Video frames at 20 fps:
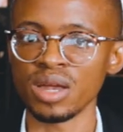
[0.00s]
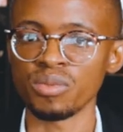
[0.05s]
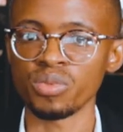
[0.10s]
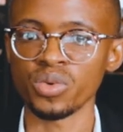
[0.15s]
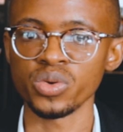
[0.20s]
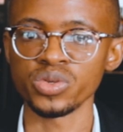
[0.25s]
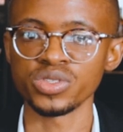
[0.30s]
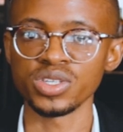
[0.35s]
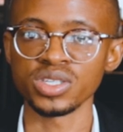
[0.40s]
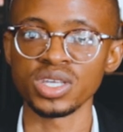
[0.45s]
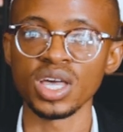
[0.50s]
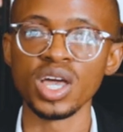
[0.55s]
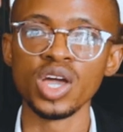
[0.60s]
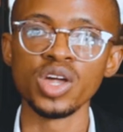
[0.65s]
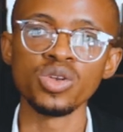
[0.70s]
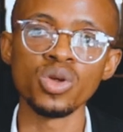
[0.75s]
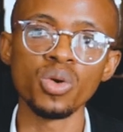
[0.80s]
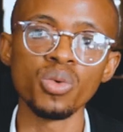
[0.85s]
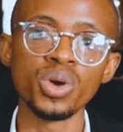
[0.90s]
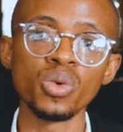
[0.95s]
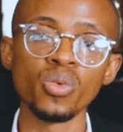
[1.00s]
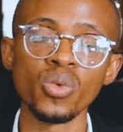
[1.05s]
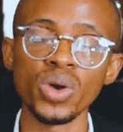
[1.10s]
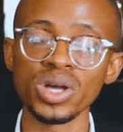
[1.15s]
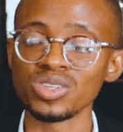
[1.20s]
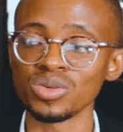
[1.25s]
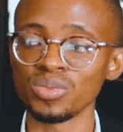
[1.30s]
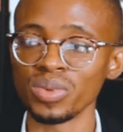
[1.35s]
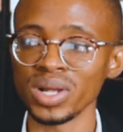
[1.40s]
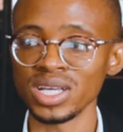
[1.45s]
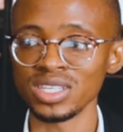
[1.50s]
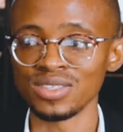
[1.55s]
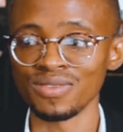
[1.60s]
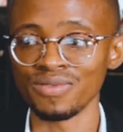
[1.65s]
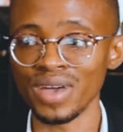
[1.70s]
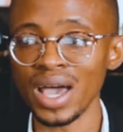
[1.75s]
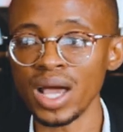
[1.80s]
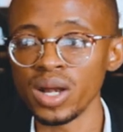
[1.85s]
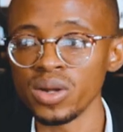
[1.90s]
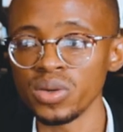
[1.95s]
that process, knowing where to place
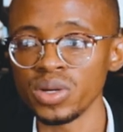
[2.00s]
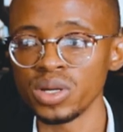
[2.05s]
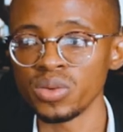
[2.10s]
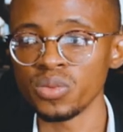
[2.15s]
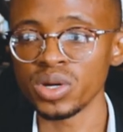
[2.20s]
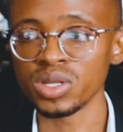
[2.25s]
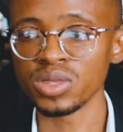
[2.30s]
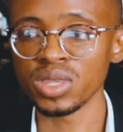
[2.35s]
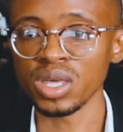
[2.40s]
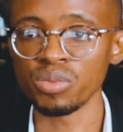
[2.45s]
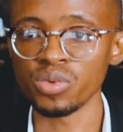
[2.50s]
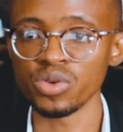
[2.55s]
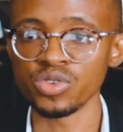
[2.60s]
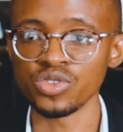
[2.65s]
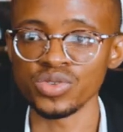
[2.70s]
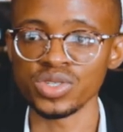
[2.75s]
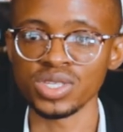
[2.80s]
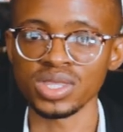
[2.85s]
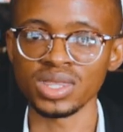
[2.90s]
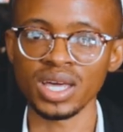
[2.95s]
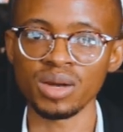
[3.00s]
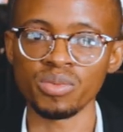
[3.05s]
value in what they produce in